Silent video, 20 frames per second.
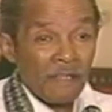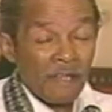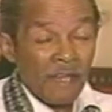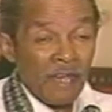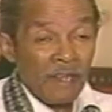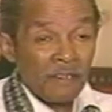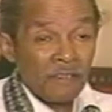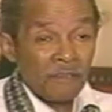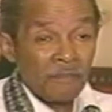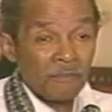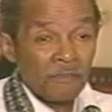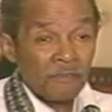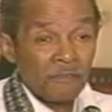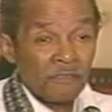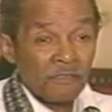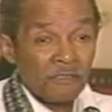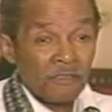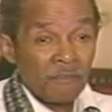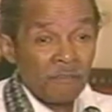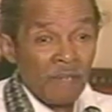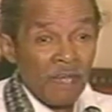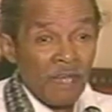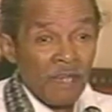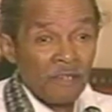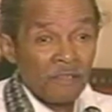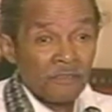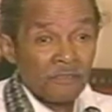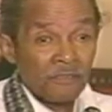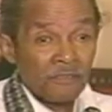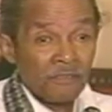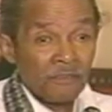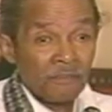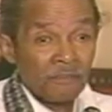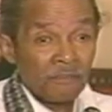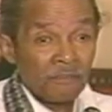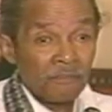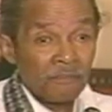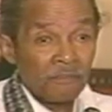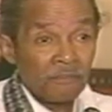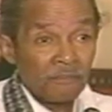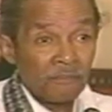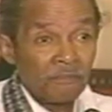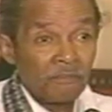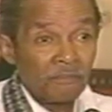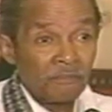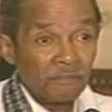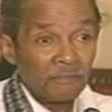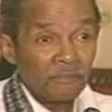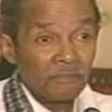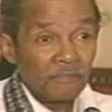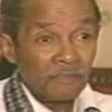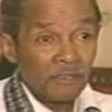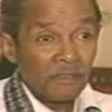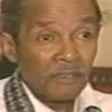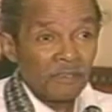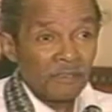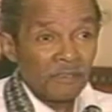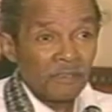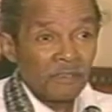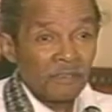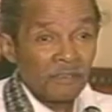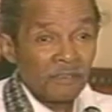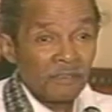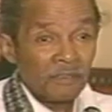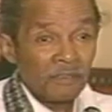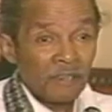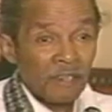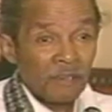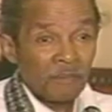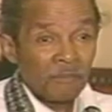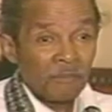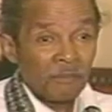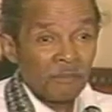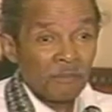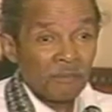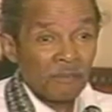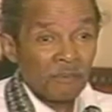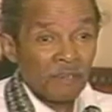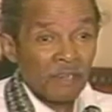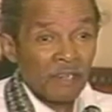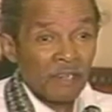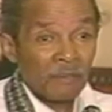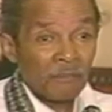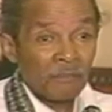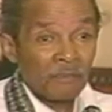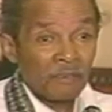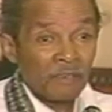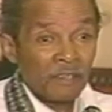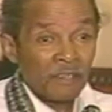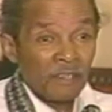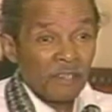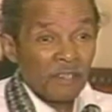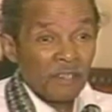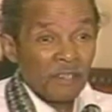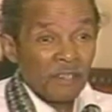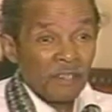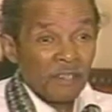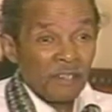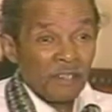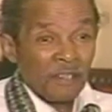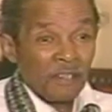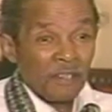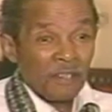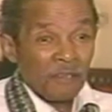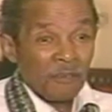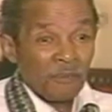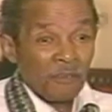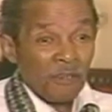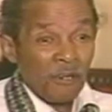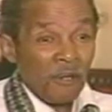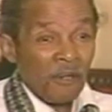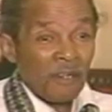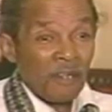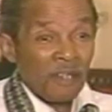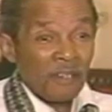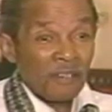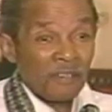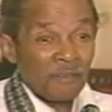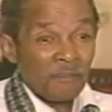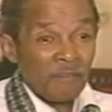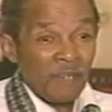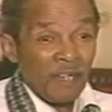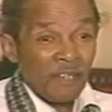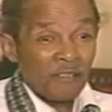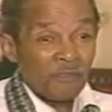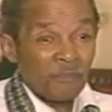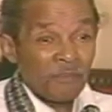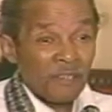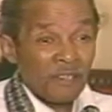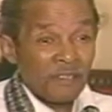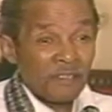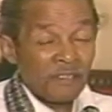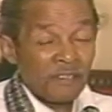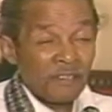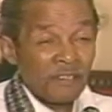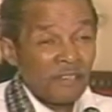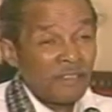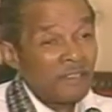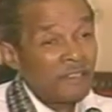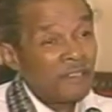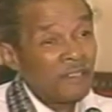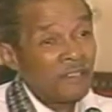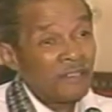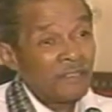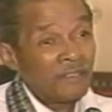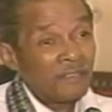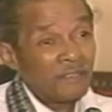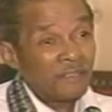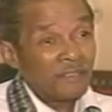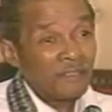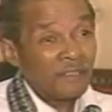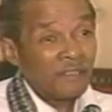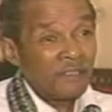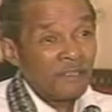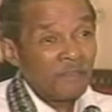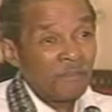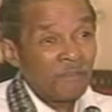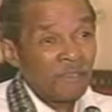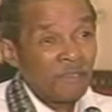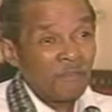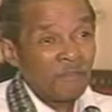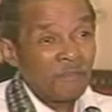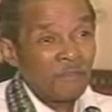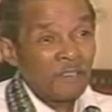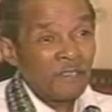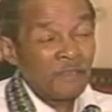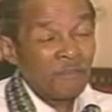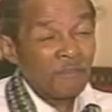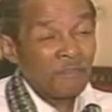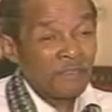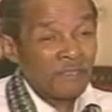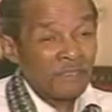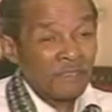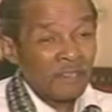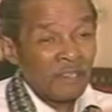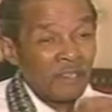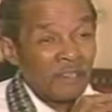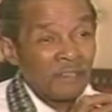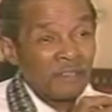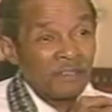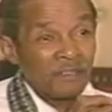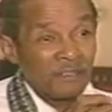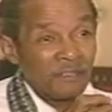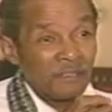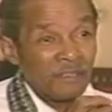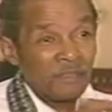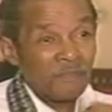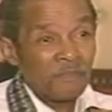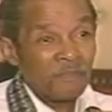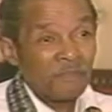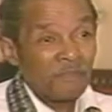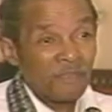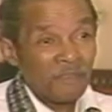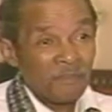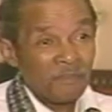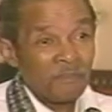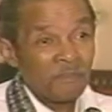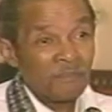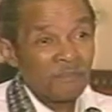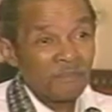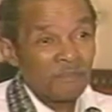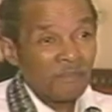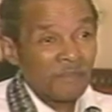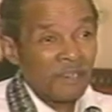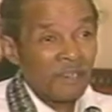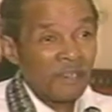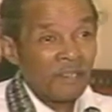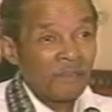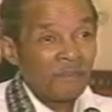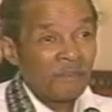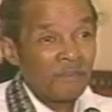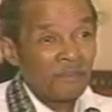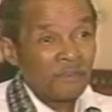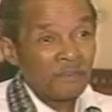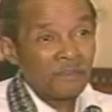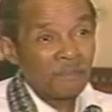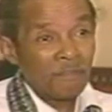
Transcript: I'd even go see Miles, you know. You know, a lot of people don't like, but all I hear Miles playing the same thing. He's been playing, but he's got a different rhythm behind him,